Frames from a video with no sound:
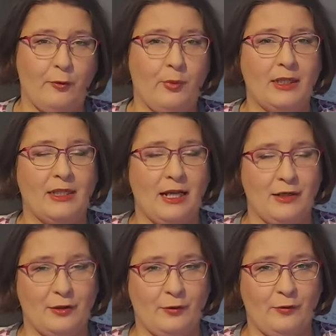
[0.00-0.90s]
but
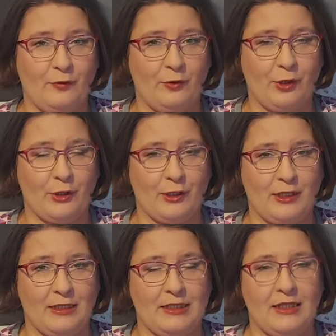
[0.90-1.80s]
also for her
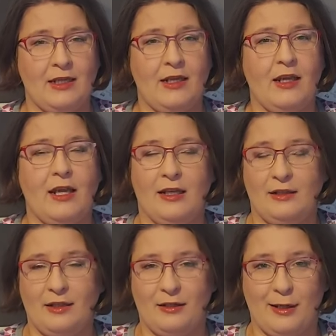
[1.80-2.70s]
kids
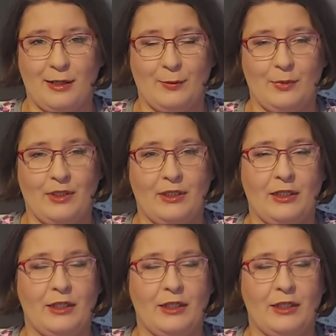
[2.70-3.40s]
and her husband.